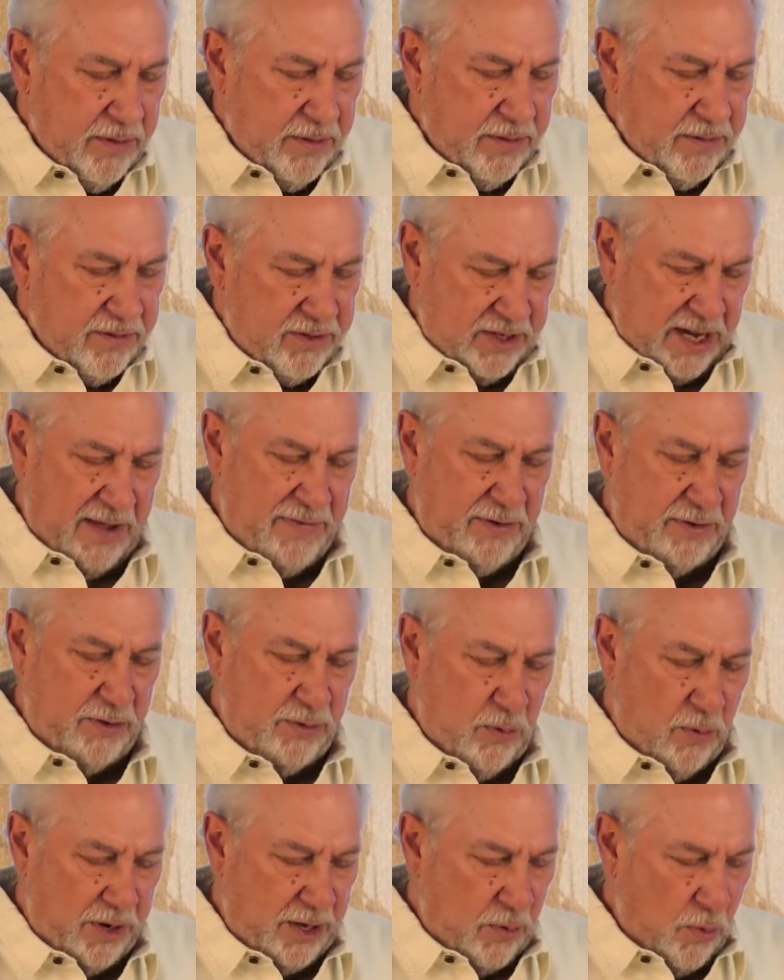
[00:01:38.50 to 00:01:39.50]

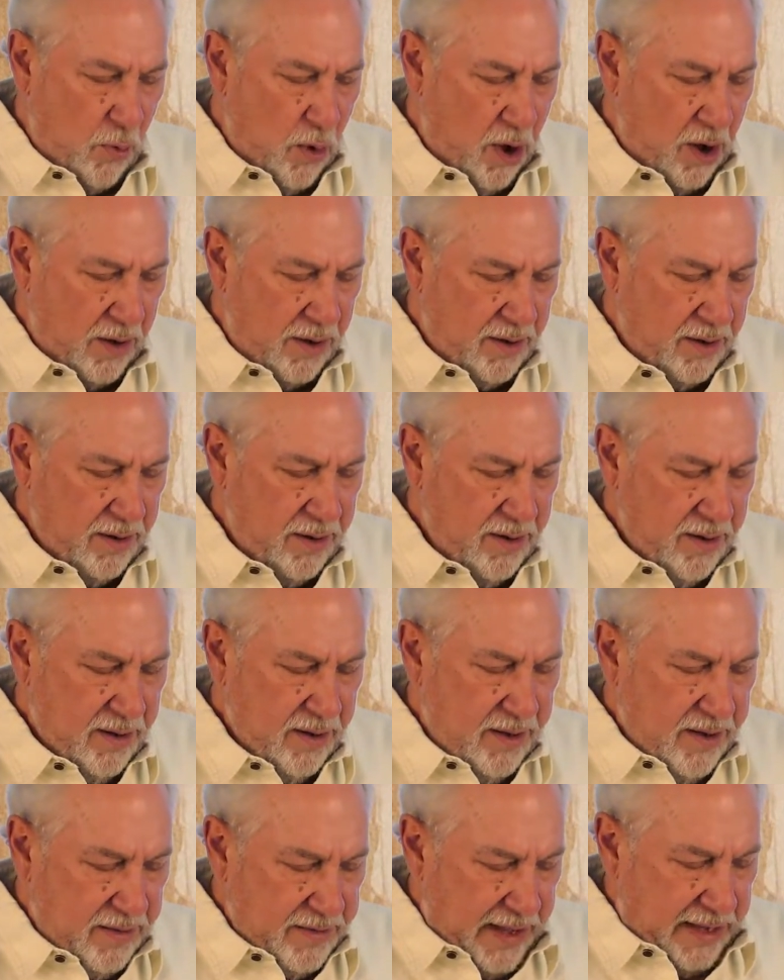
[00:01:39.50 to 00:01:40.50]
721?
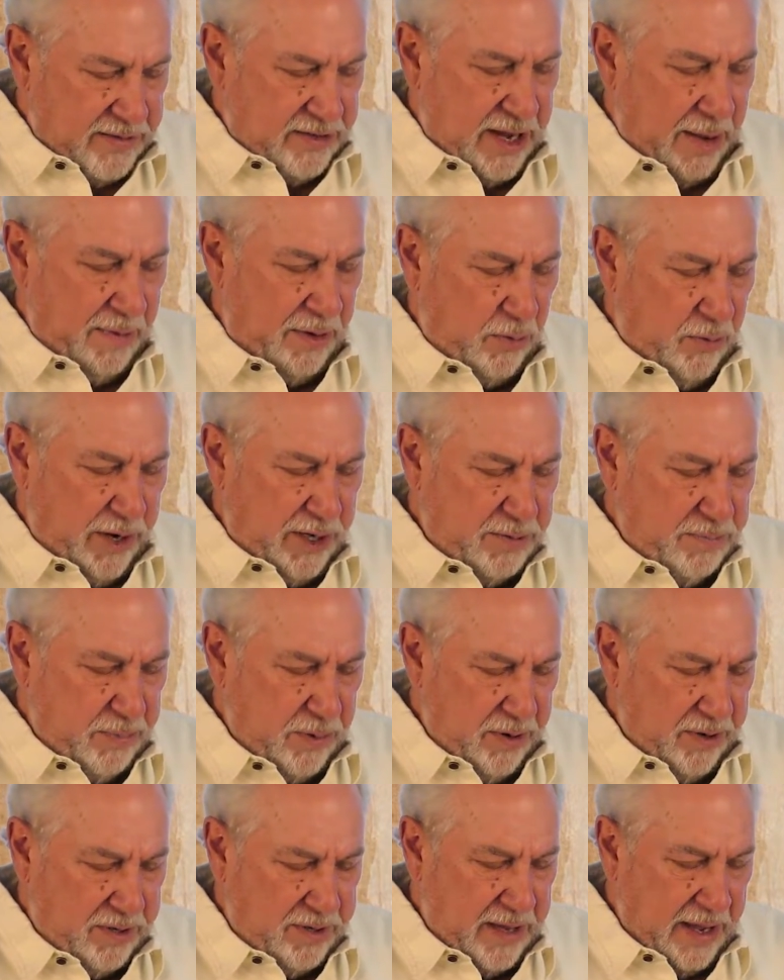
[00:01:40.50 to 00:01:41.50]
That's Hemingway's
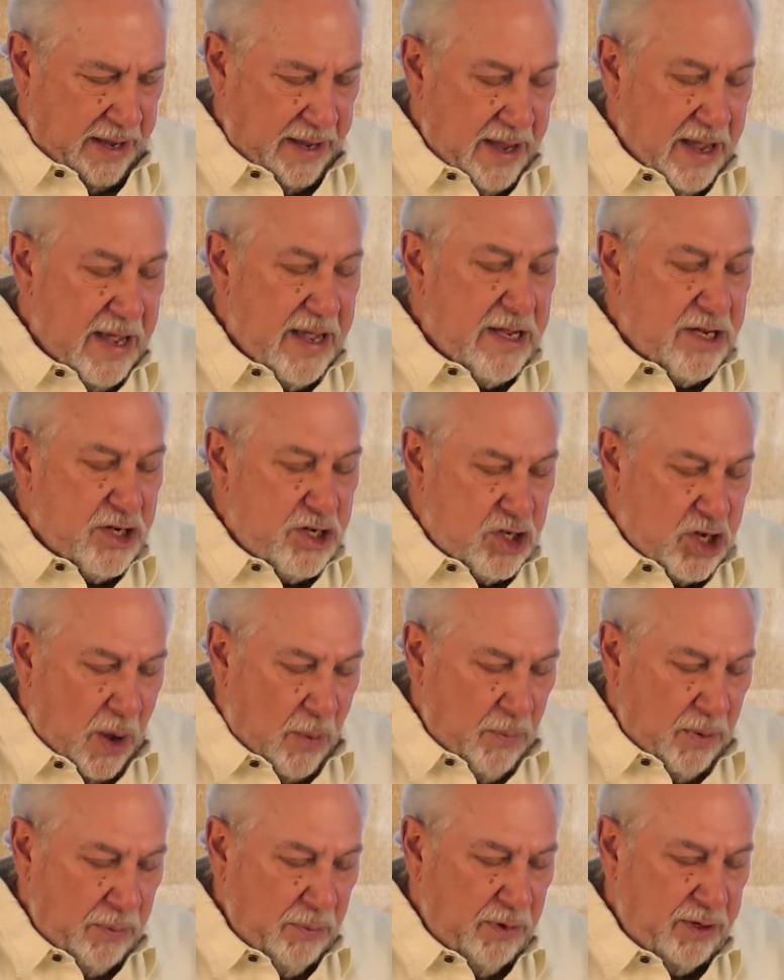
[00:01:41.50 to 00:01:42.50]
birthday.
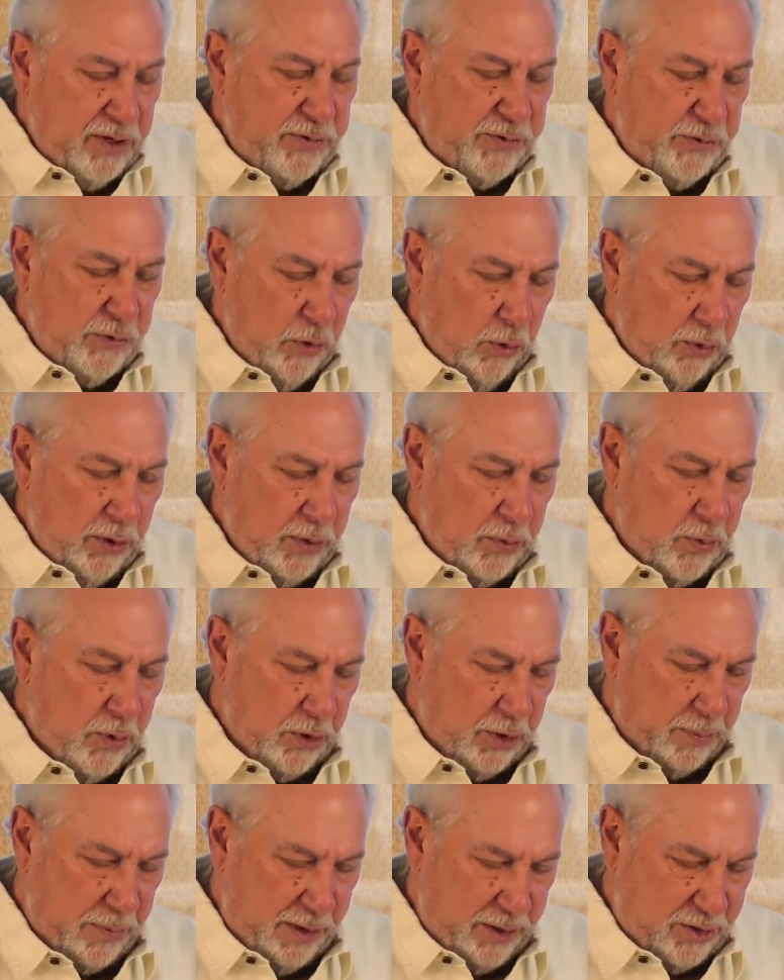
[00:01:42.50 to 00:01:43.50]
Someone was fooling with
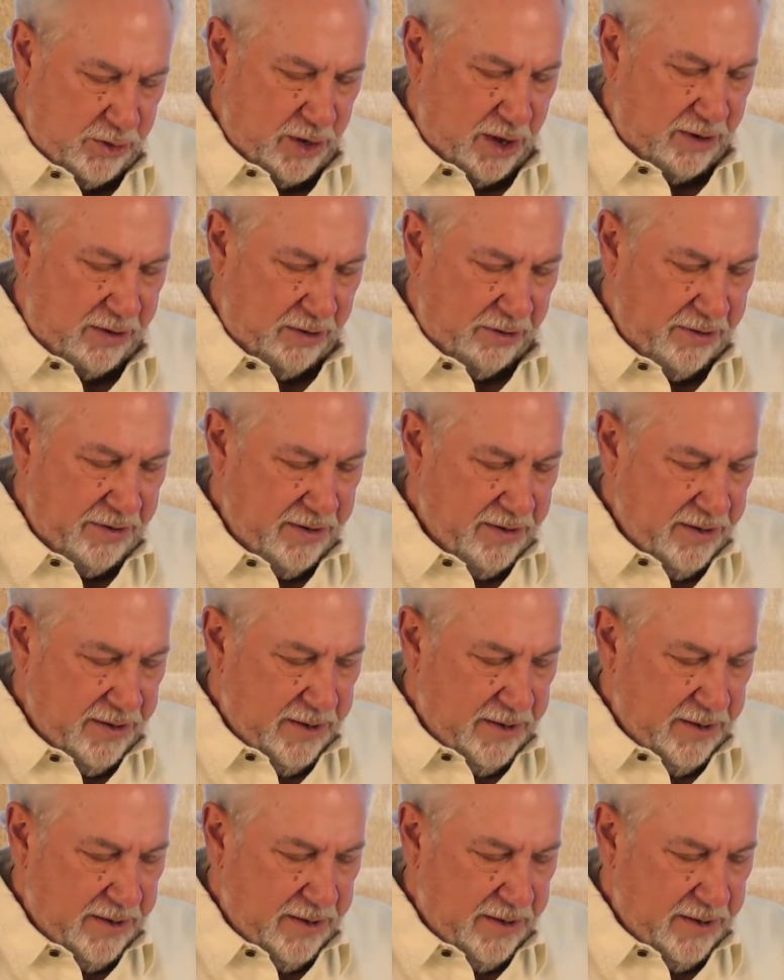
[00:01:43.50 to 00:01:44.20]
him, he chuckled.